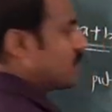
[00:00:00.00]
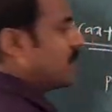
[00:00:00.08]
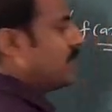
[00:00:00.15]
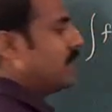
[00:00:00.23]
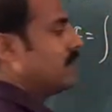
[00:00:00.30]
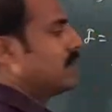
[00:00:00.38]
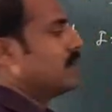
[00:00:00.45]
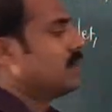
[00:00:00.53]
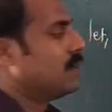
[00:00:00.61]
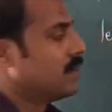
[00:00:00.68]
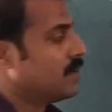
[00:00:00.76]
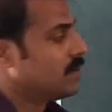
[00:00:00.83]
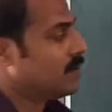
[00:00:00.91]

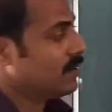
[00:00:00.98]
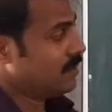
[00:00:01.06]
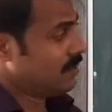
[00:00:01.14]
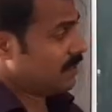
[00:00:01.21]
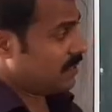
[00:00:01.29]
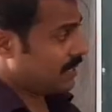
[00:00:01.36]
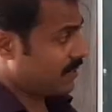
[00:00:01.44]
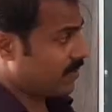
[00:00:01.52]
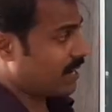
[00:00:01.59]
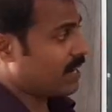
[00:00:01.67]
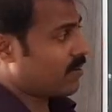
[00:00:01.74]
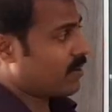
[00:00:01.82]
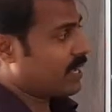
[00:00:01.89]
b
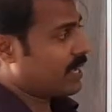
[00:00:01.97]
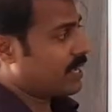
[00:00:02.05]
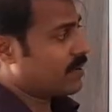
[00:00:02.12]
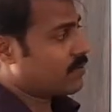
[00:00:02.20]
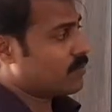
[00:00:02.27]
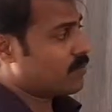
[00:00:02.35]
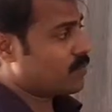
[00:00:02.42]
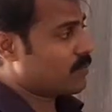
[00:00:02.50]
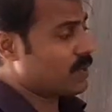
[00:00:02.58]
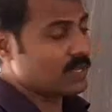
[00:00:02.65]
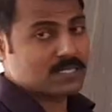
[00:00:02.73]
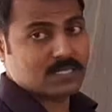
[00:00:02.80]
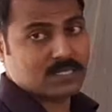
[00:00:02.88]
divided by a
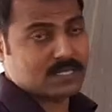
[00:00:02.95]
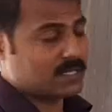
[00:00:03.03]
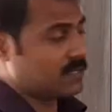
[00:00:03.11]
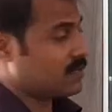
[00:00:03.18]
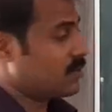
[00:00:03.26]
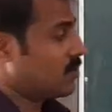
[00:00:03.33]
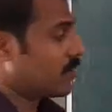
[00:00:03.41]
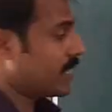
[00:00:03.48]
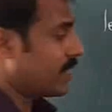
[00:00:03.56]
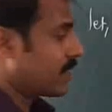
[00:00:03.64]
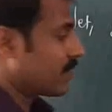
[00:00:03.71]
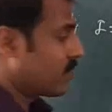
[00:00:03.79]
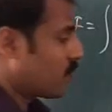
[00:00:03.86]
plus.
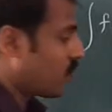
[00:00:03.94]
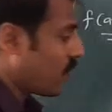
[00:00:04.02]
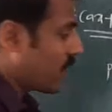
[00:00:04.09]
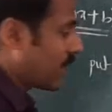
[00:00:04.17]
Okay, for